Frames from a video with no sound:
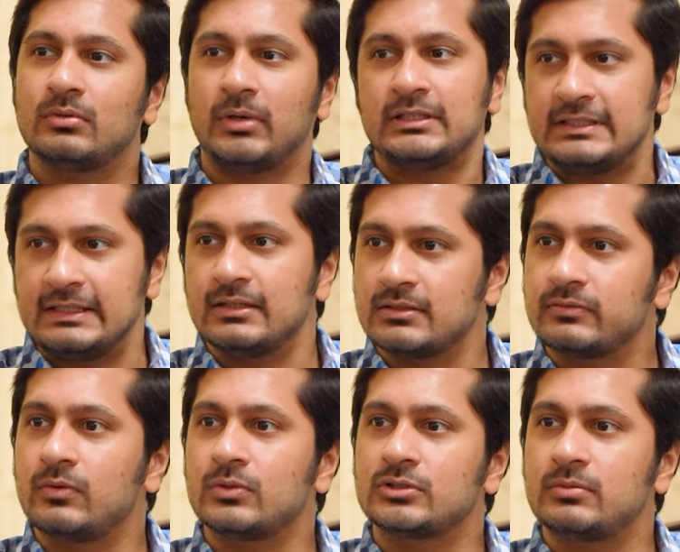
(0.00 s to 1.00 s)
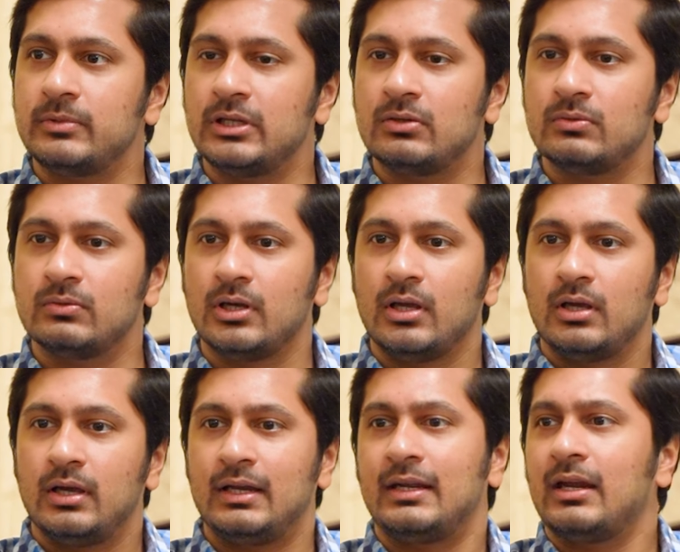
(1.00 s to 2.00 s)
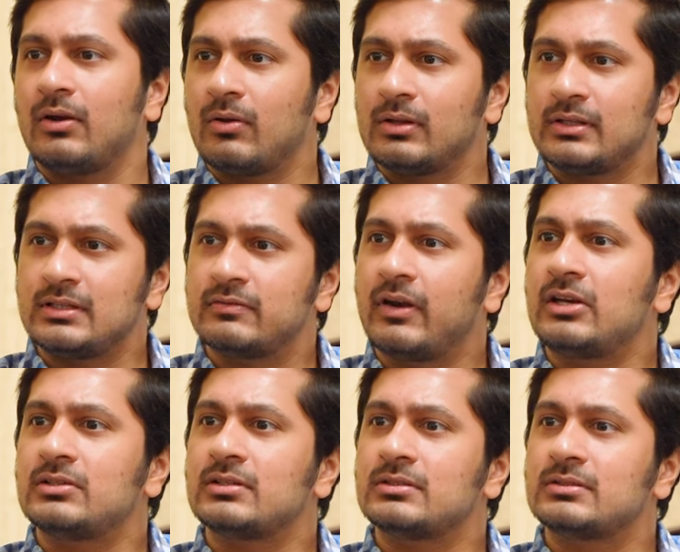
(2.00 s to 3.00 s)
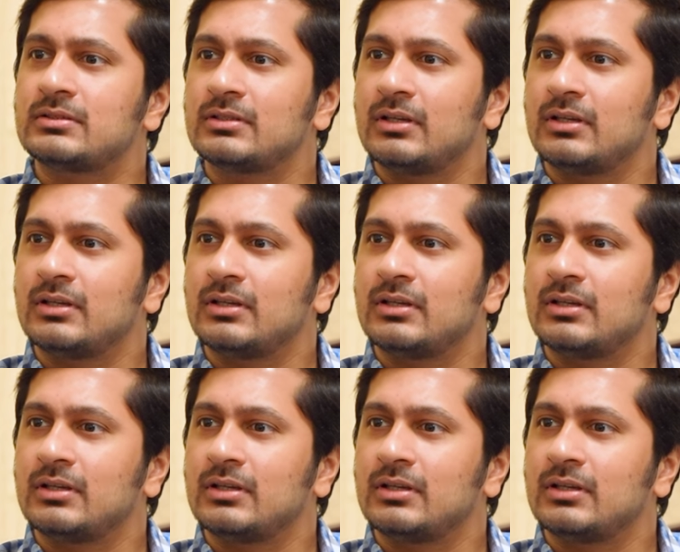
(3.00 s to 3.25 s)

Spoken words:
my seniors forced me to attend all these freshers